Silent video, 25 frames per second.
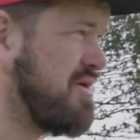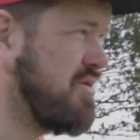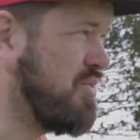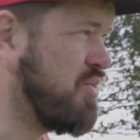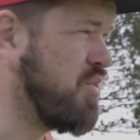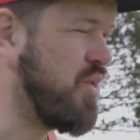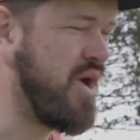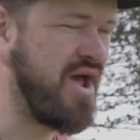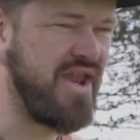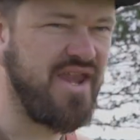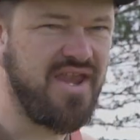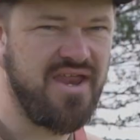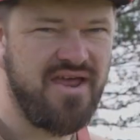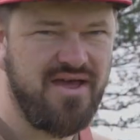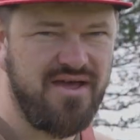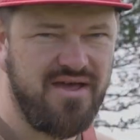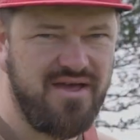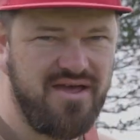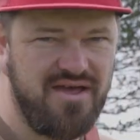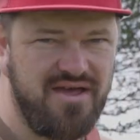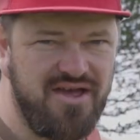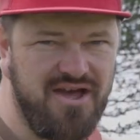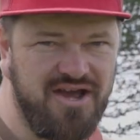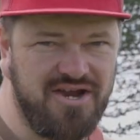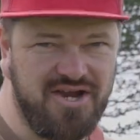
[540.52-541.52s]
when
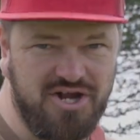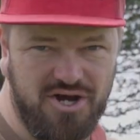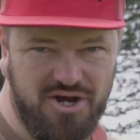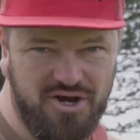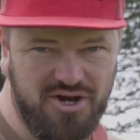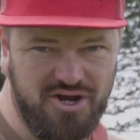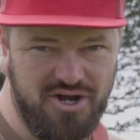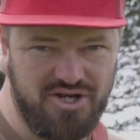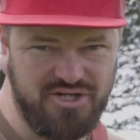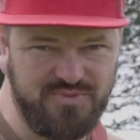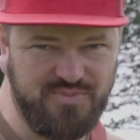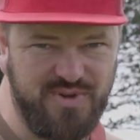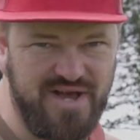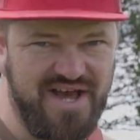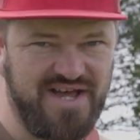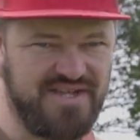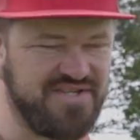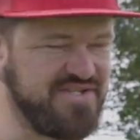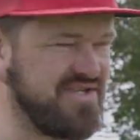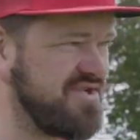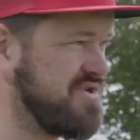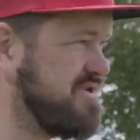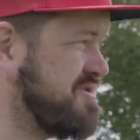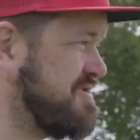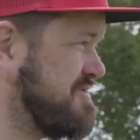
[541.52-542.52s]
a car goes
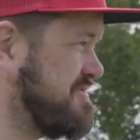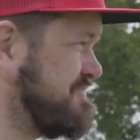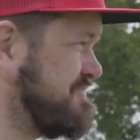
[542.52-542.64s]
past.